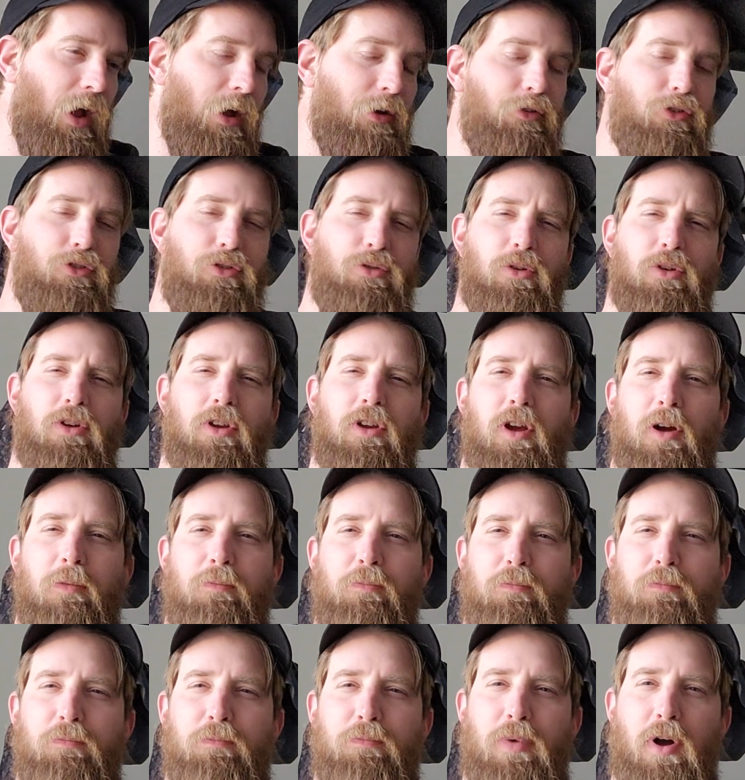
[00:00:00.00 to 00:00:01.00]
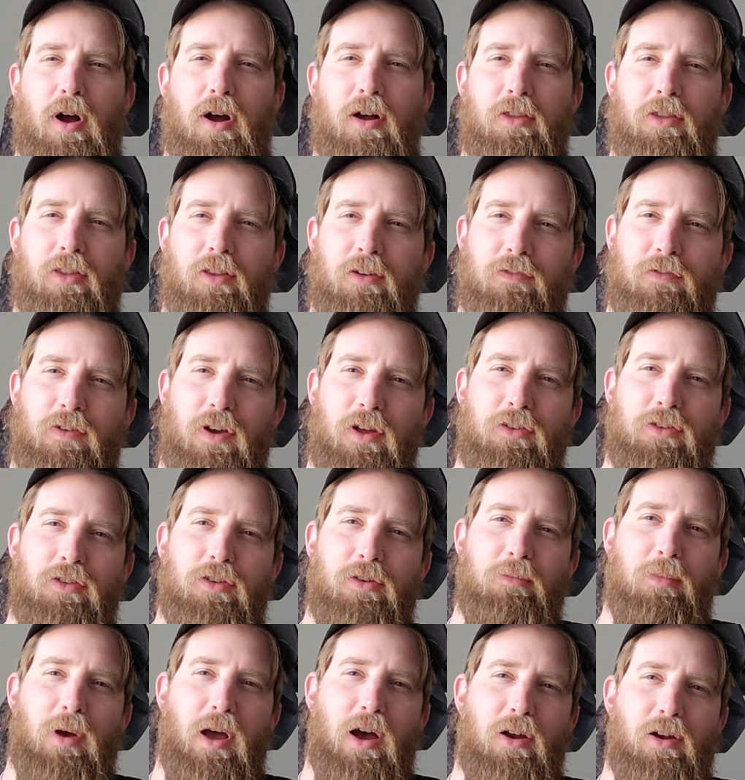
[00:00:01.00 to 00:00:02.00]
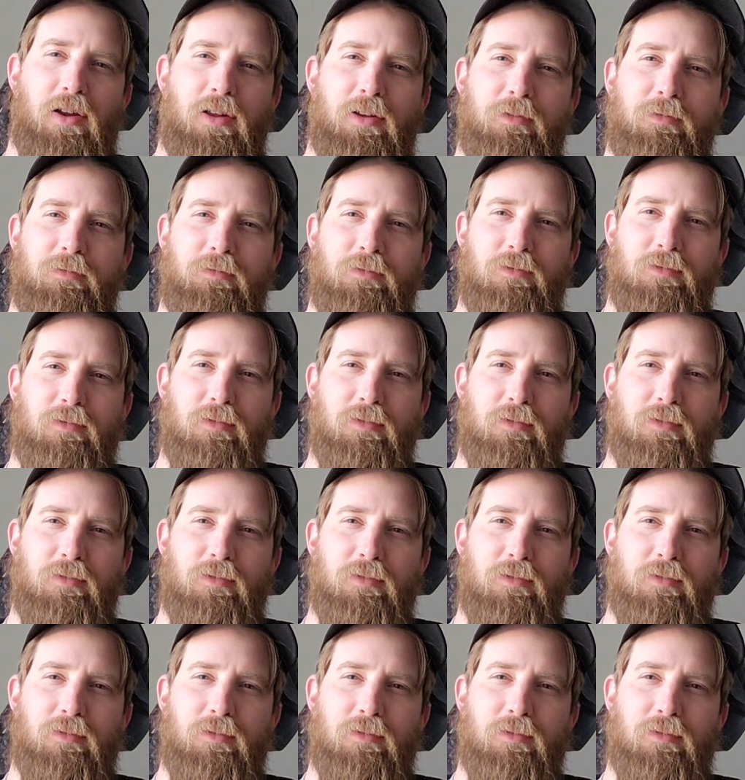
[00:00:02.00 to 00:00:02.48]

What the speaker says: was really up on the fence about it.